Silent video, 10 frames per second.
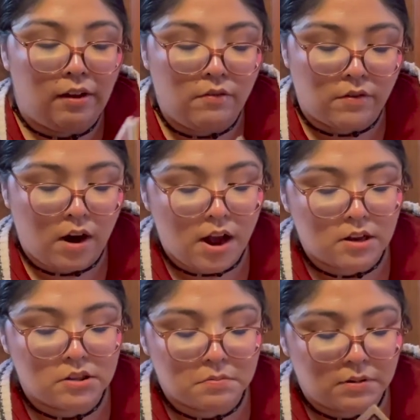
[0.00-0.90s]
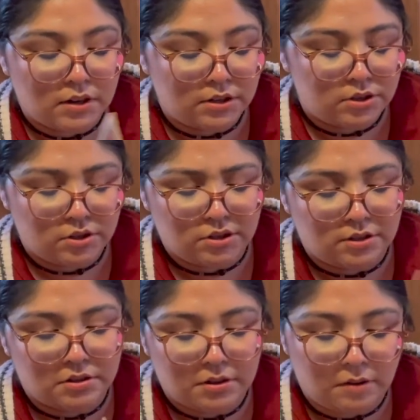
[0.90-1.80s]
for us, but it's just
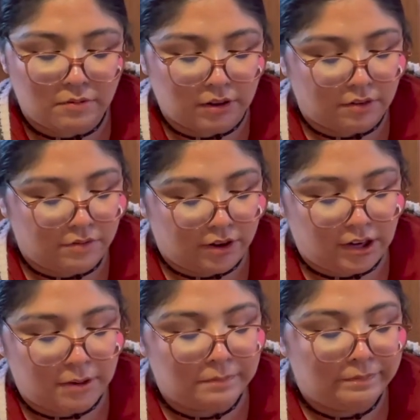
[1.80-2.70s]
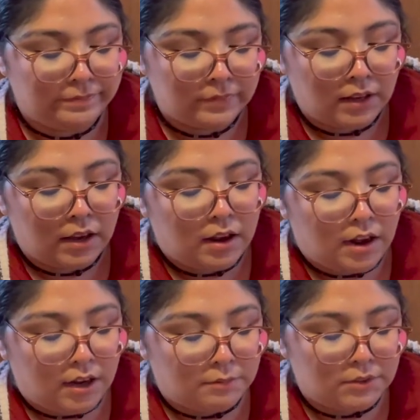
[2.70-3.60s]
really funny.
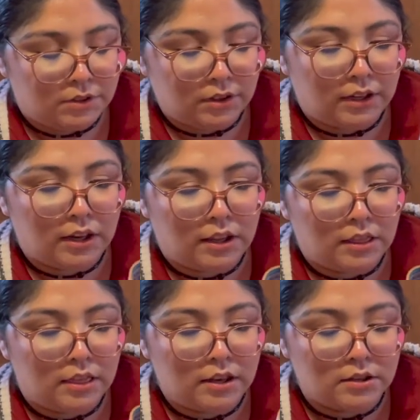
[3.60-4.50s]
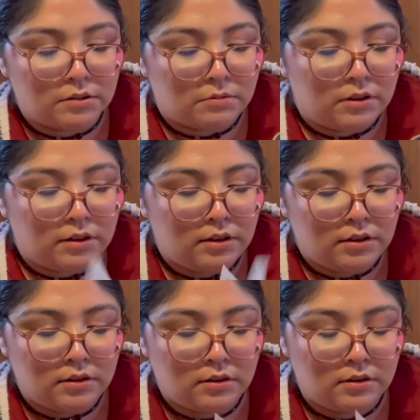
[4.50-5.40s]
So like in this one,
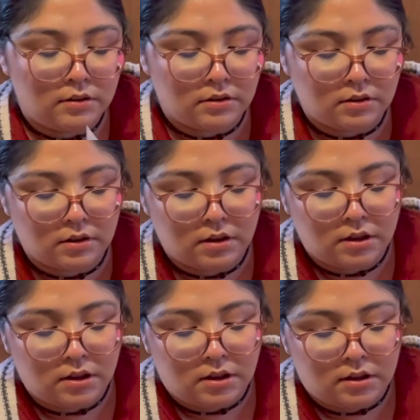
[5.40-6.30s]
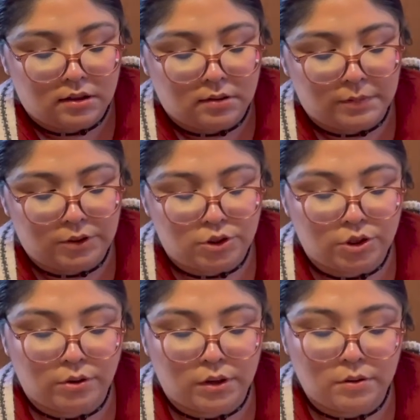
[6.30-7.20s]
let me show
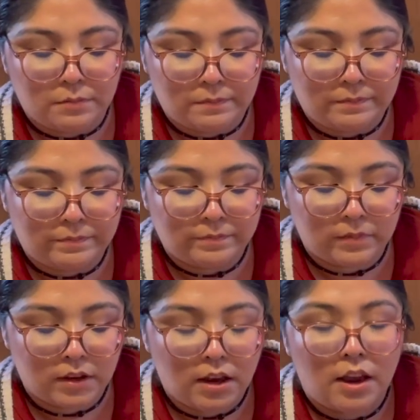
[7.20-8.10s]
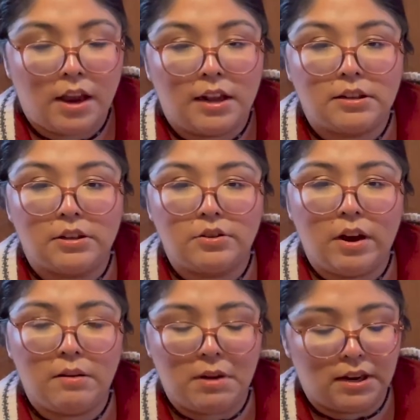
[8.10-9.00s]
you. It tells you how
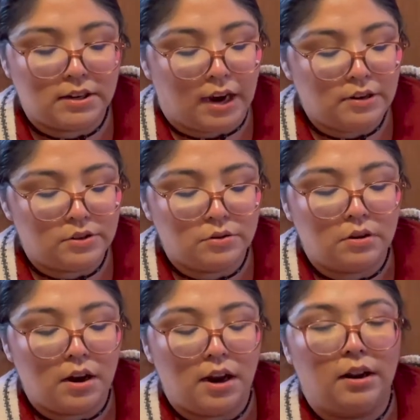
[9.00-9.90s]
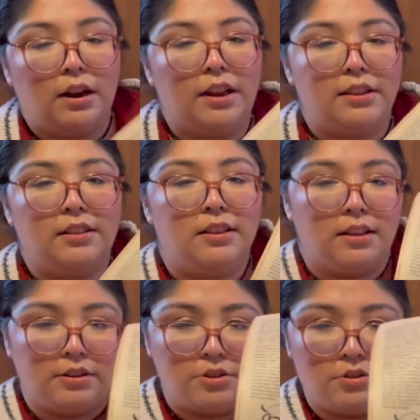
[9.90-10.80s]
to make a dinosaur, and I think the
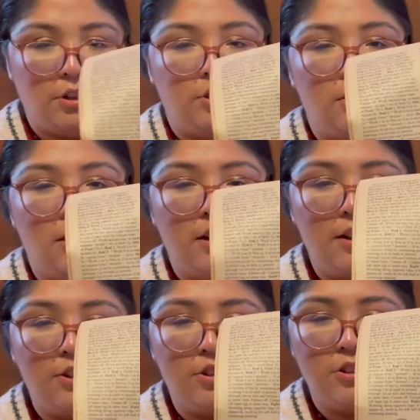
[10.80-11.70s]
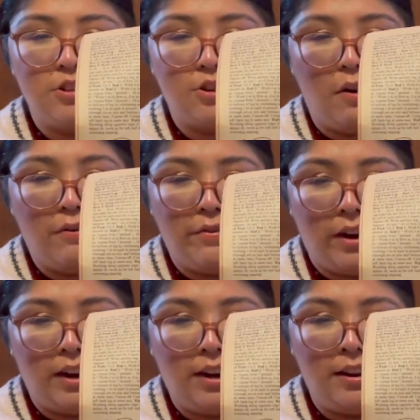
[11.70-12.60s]
illustration on it is just so
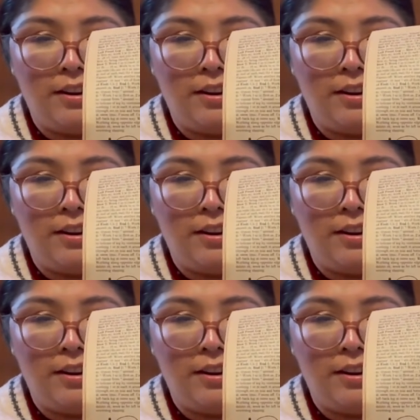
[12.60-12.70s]
funny.